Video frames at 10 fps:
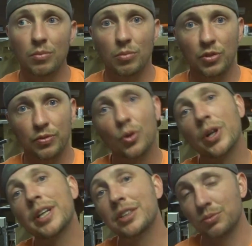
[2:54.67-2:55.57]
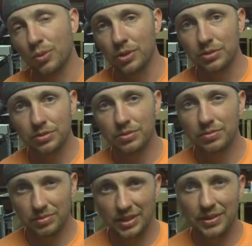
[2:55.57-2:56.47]
before it gets worse,
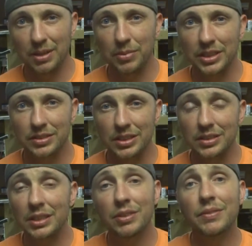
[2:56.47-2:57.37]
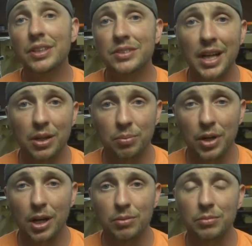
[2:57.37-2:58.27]
if that makes sense. Even if there's not a
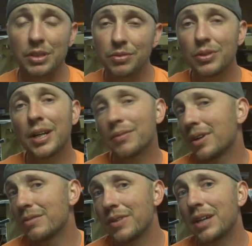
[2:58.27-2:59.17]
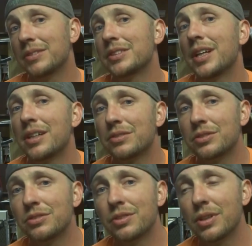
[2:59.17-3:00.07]
problem, if you have 35-inch tires on
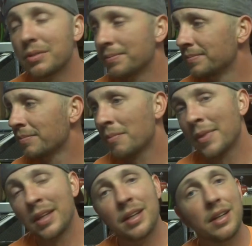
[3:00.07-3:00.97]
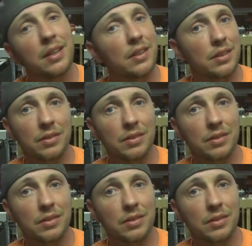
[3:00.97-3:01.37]
your truck, the